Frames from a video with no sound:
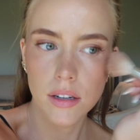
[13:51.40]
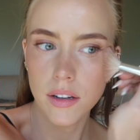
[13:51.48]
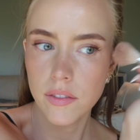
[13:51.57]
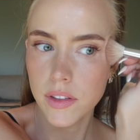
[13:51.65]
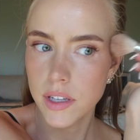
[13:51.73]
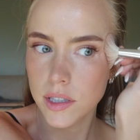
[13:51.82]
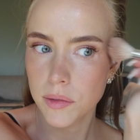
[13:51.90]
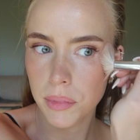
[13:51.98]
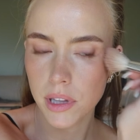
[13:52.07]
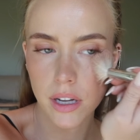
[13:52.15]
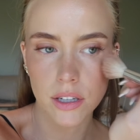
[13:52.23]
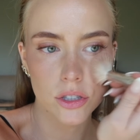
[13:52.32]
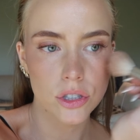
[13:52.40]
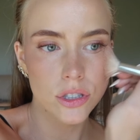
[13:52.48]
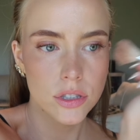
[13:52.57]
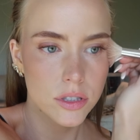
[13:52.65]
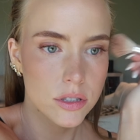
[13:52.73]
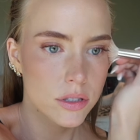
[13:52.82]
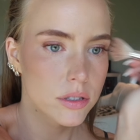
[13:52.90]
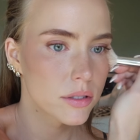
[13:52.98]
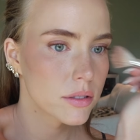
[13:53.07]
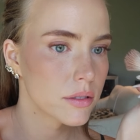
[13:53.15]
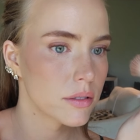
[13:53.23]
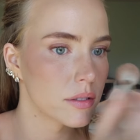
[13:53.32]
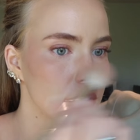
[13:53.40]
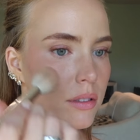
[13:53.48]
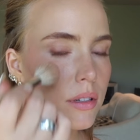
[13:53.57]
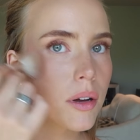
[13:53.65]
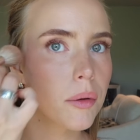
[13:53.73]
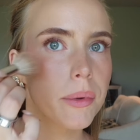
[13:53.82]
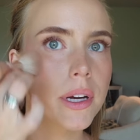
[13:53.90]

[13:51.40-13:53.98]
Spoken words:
of this blush up